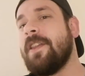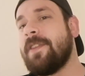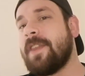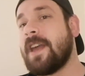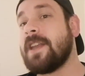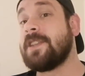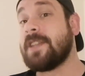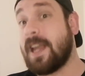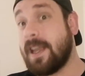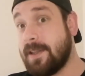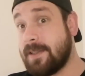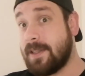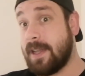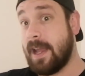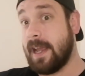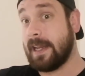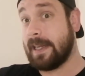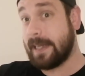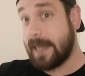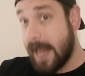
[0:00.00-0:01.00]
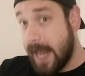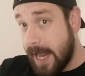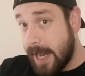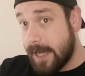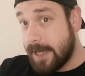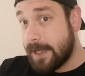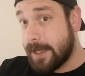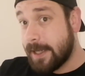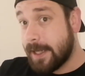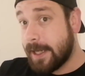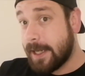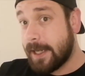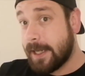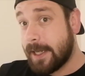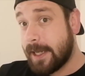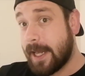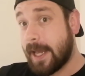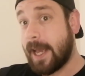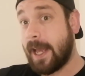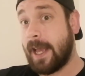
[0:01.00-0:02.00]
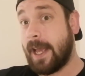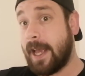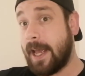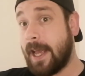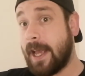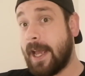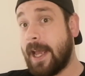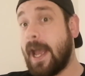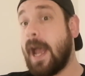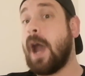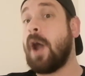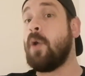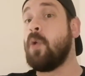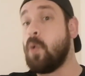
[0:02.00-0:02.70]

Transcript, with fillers: they changed it again uh,